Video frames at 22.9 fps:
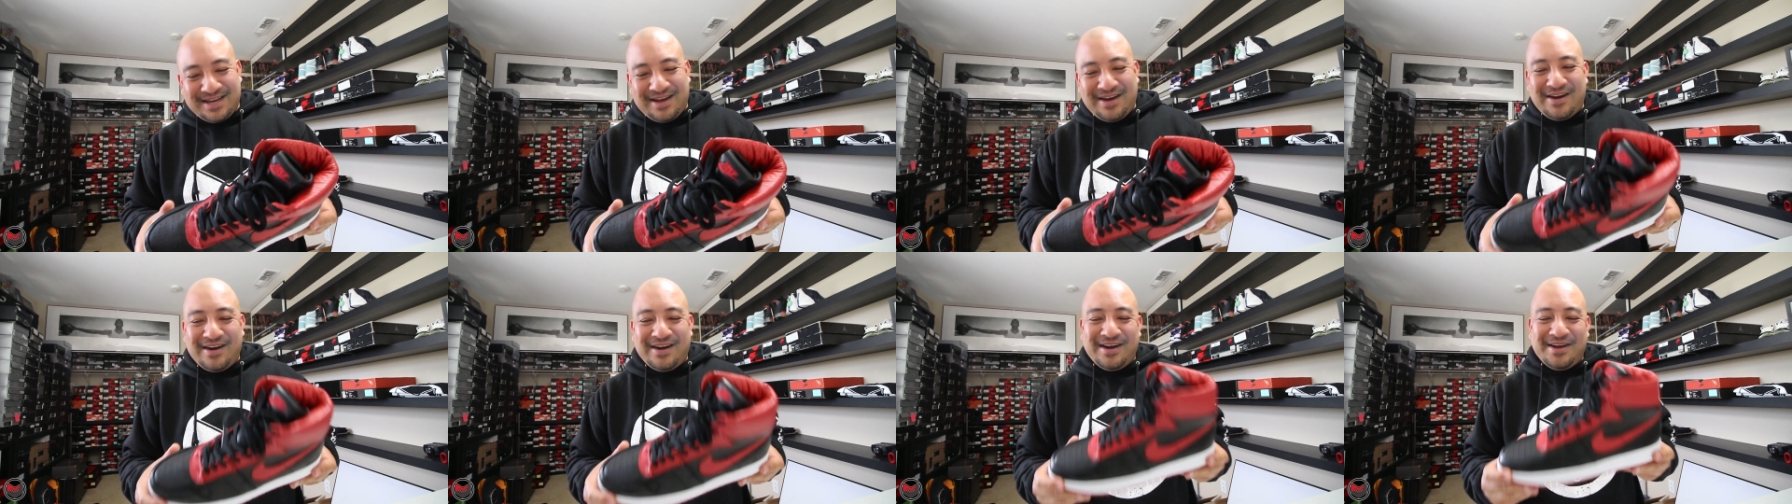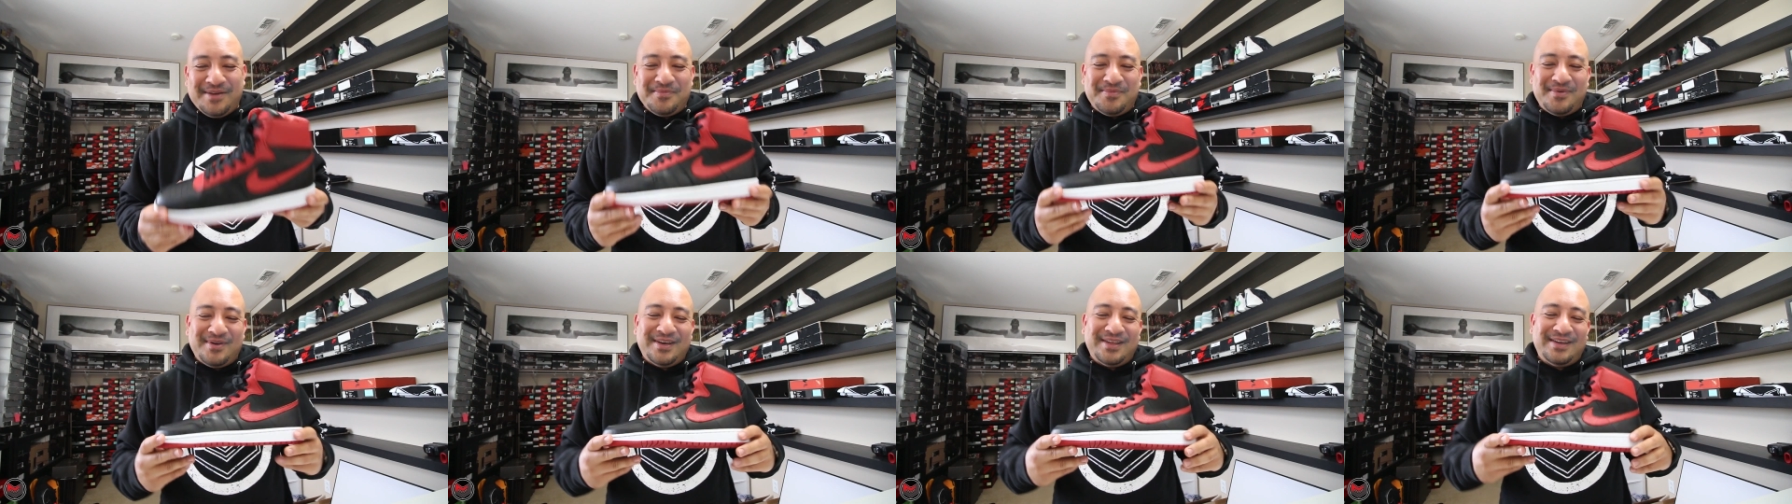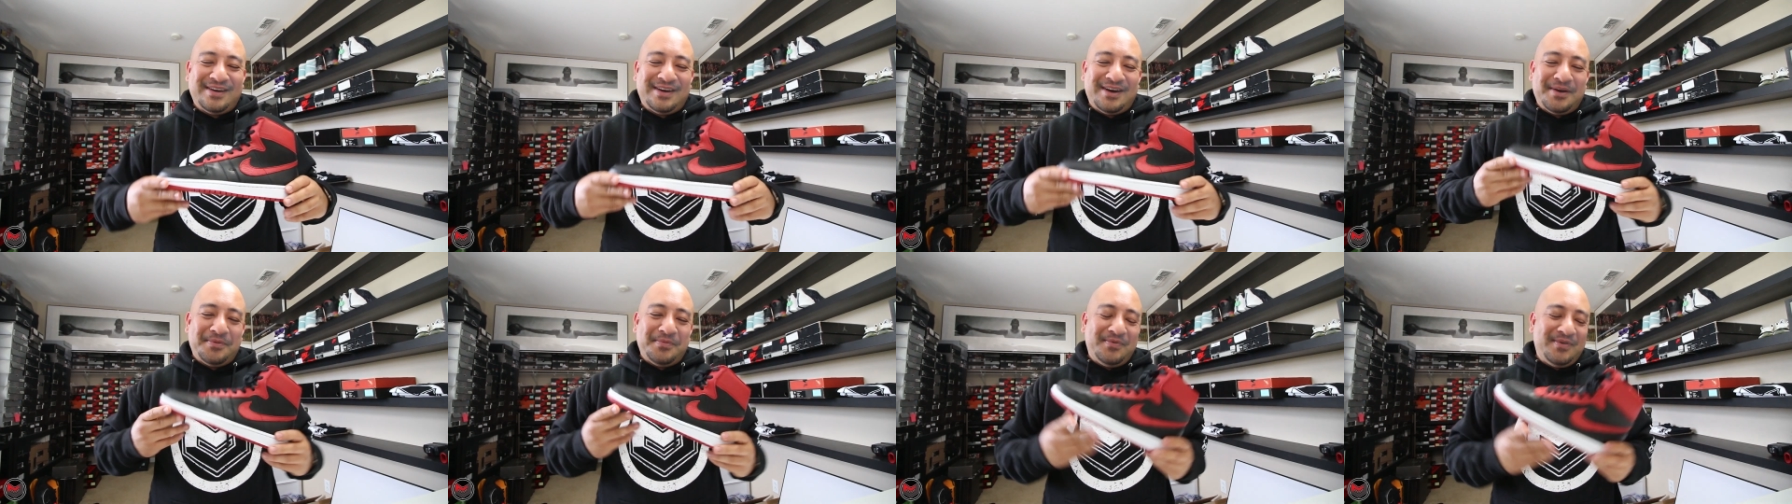All right,
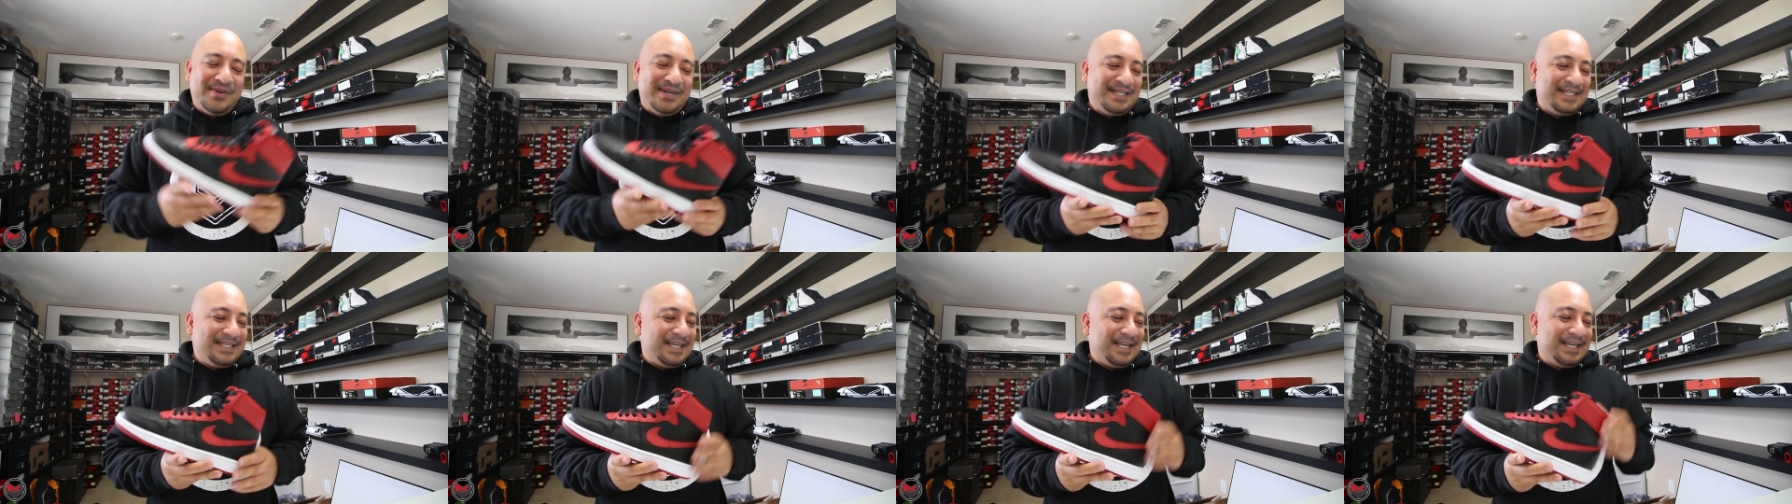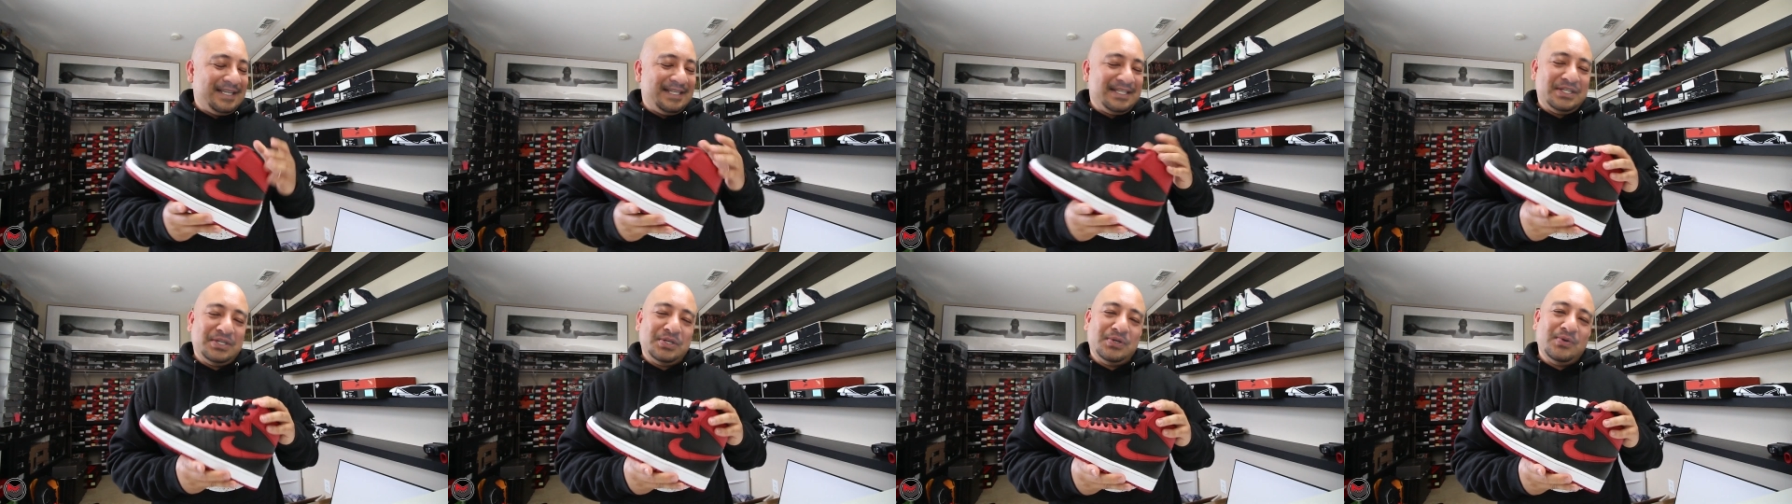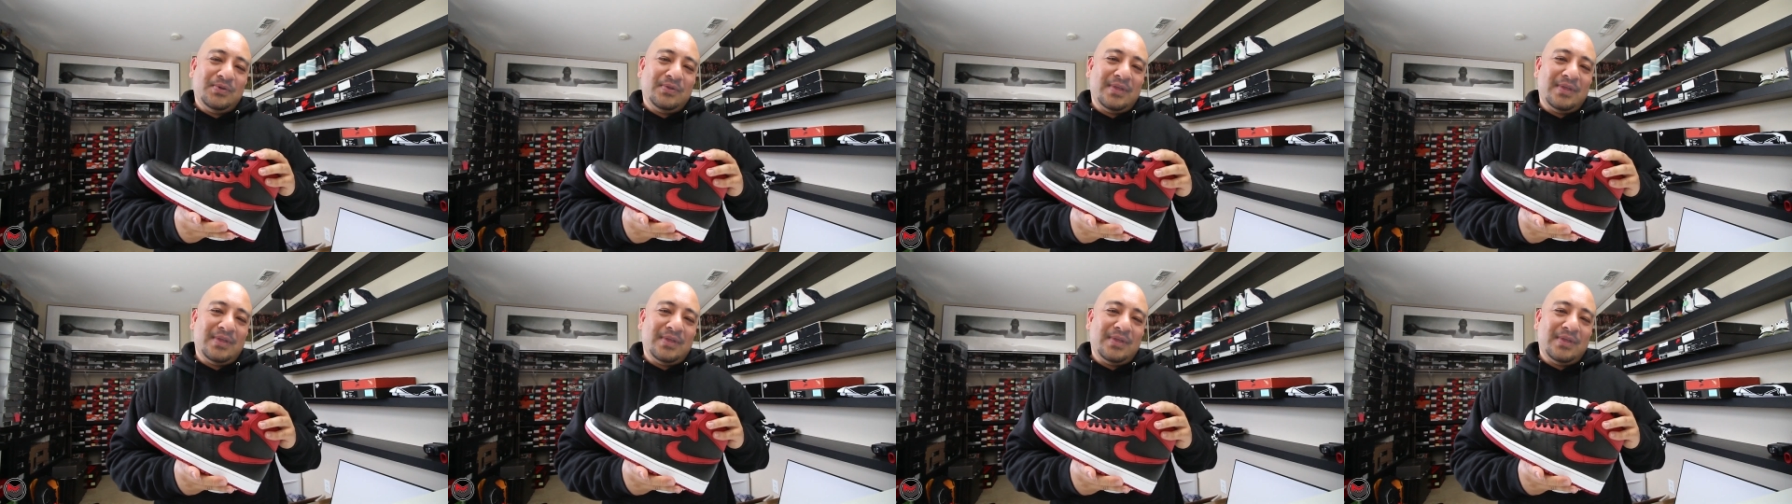brother, I appreciate you.